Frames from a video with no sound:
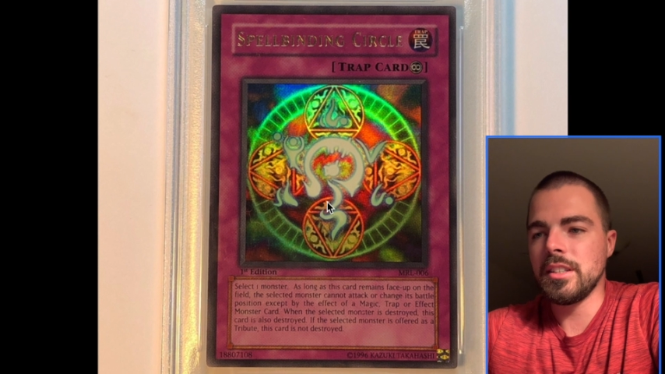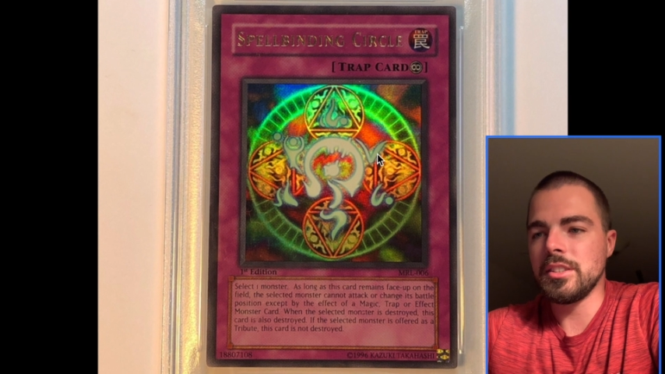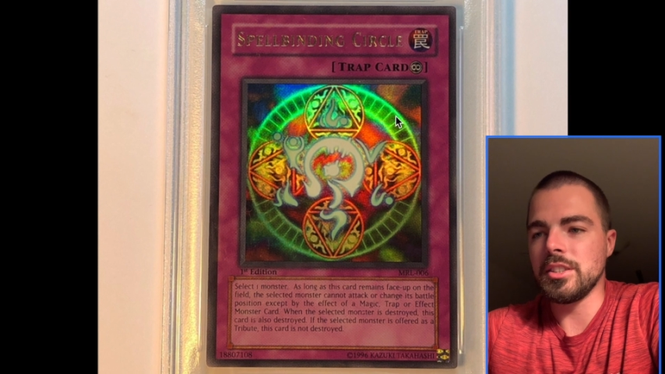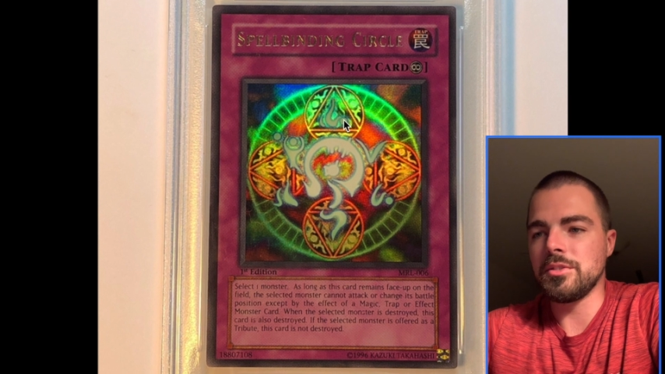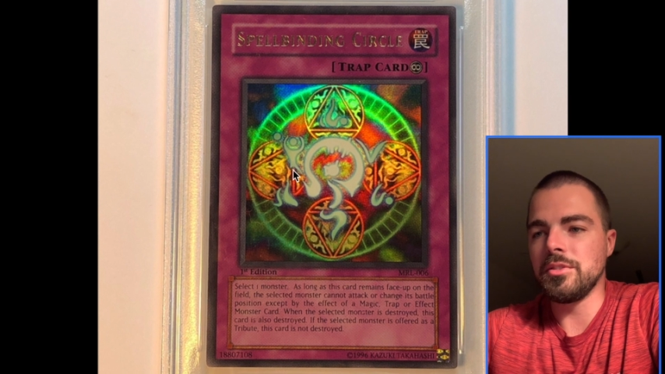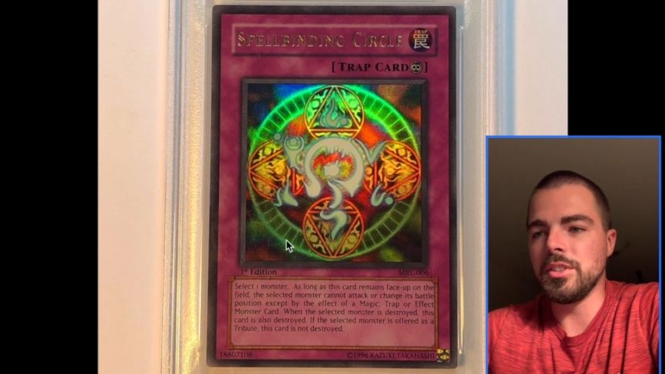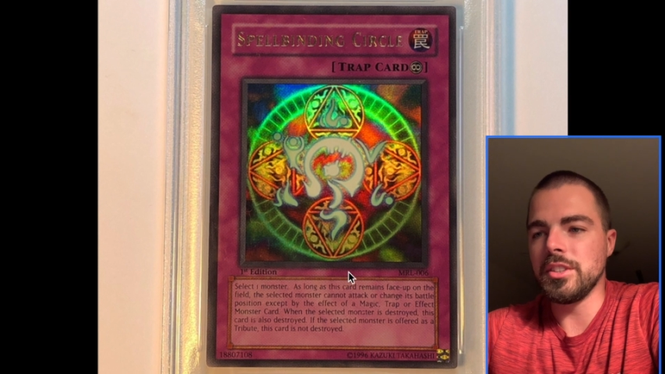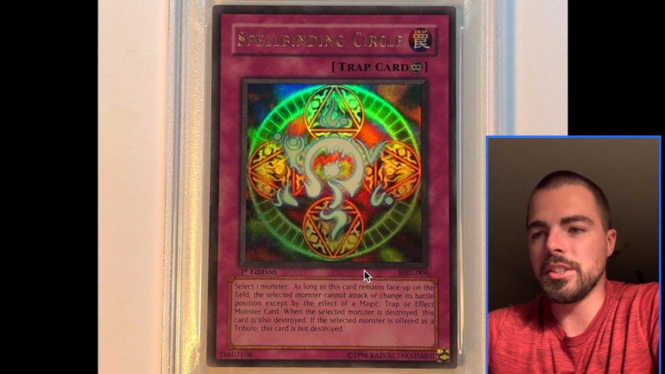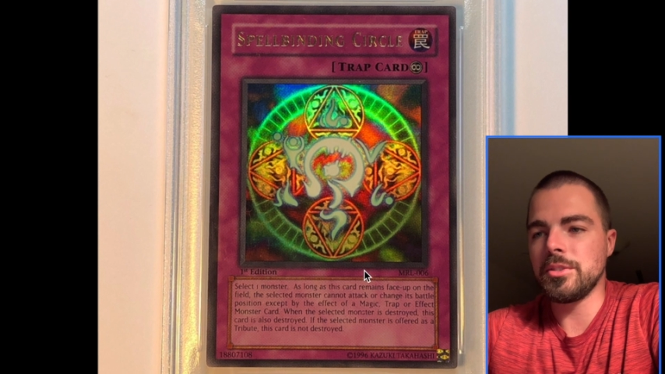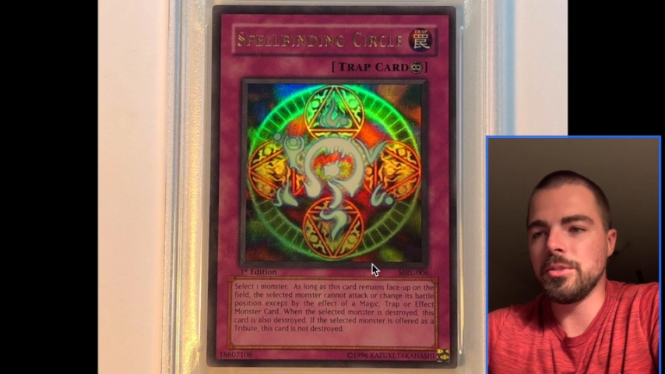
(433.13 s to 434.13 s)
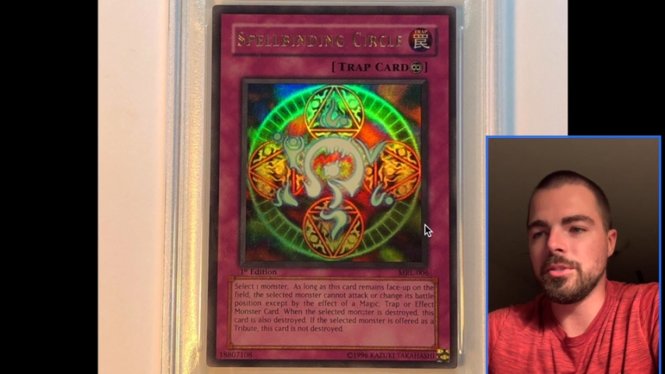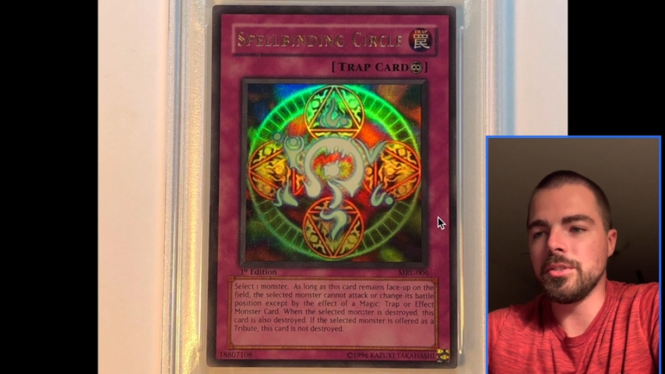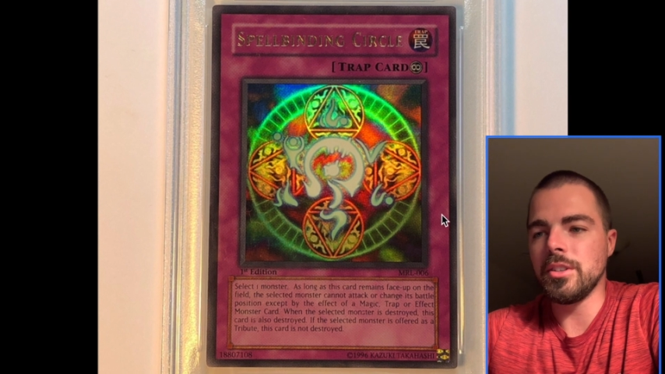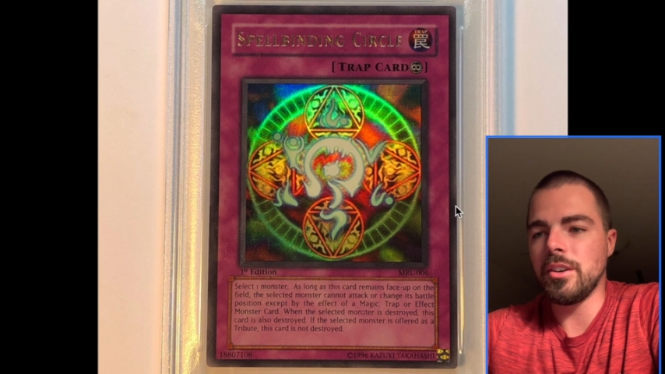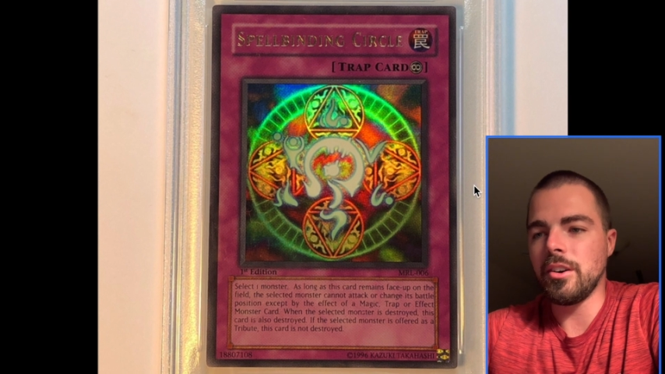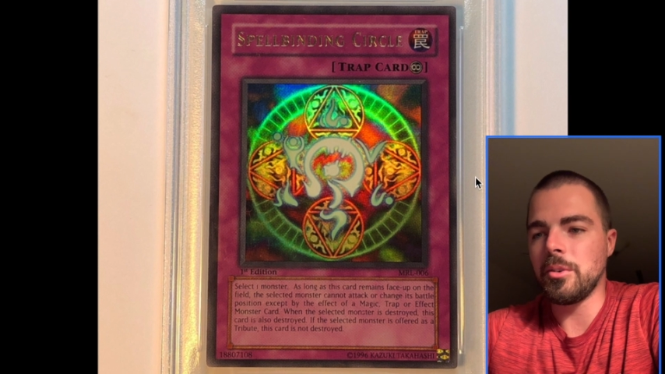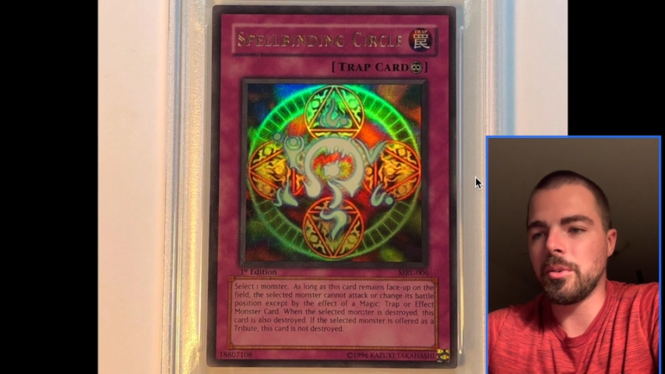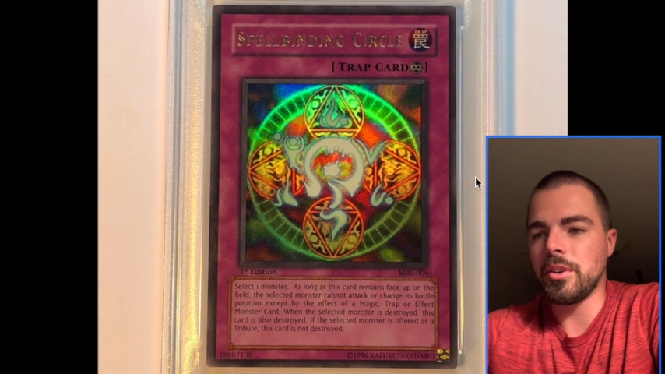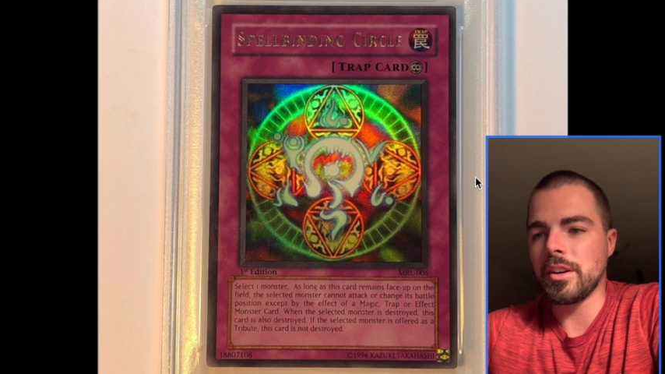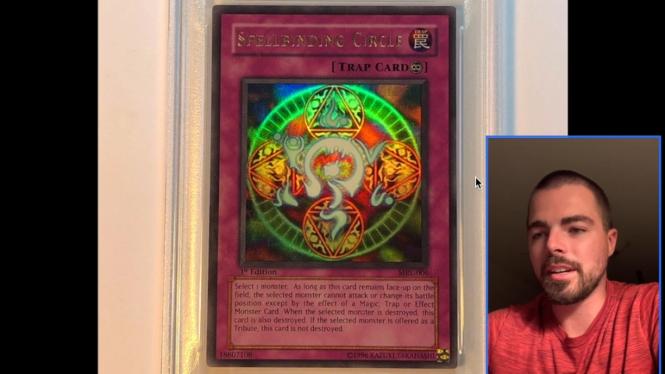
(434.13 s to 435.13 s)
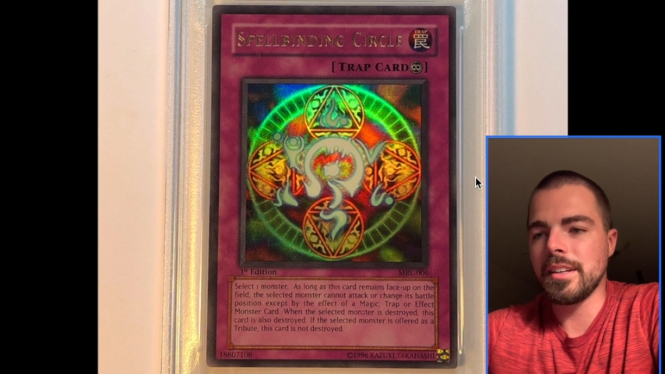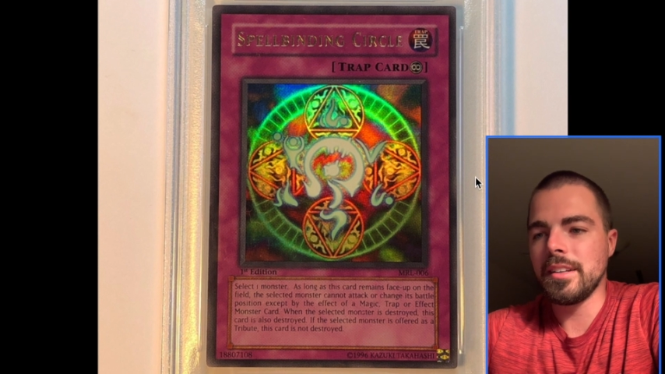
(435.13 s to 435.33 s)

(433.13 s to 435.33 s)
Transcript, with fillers: just really cool artwork,